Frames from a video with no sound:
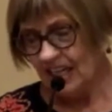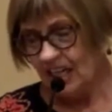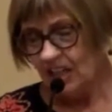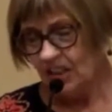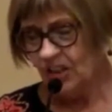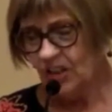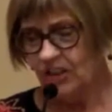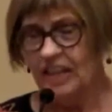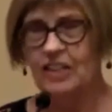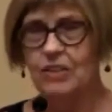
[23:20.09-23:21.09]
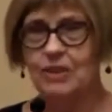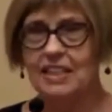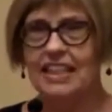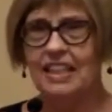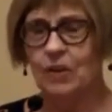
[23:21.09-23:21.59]
learn a new
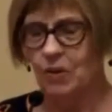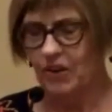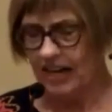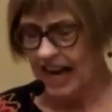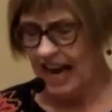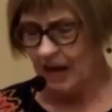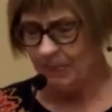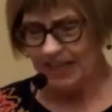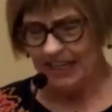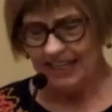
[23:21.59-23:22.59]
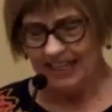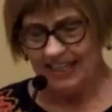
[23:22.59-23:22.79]
skill or a hobby,